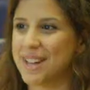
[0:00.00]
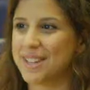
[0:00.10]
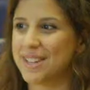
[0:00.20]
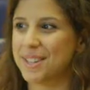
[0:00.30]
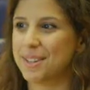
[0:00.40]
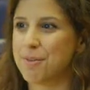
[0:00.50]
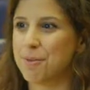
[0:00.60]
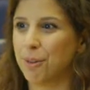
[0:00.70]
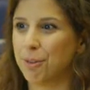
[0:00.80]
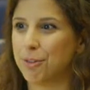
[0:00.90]
master
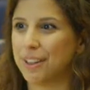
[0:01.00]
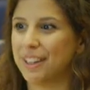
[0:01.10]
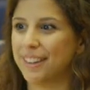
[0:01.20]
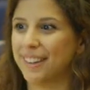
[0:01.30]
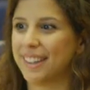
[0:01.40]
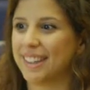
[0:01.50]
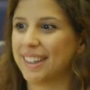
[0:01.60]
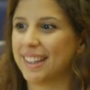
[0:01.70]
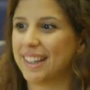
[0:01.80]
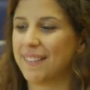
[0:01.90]
fulfilled
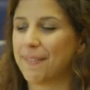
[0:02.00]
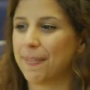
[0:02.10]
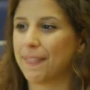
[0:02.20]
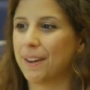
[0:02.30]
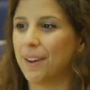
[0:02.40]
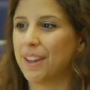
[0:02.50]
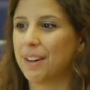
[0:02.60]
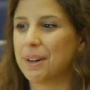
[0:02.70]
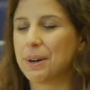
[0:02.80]
all the